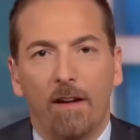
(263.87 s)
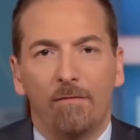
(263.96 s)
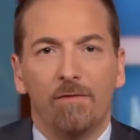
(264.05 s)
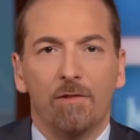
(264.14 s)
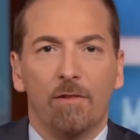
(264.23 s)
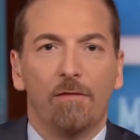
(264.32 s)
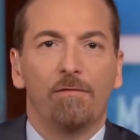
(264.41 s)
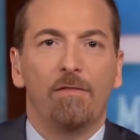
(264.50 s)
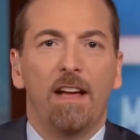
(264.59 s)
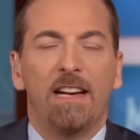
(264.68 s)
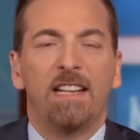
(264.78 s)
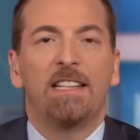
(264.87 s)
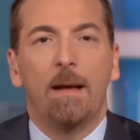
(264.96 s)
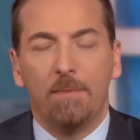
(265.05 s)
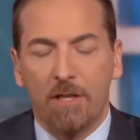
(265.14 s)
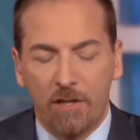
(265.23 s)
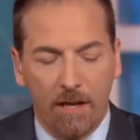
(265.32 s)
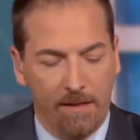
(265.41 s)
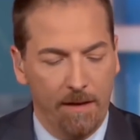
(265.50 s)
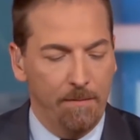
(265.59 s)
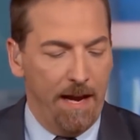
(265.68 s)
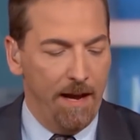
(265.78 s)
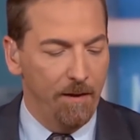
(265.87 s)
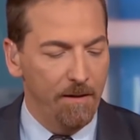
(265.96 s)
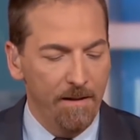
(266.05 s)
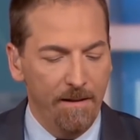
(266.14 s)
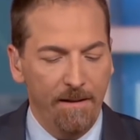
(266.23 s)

of sort of an attempt to shut them down.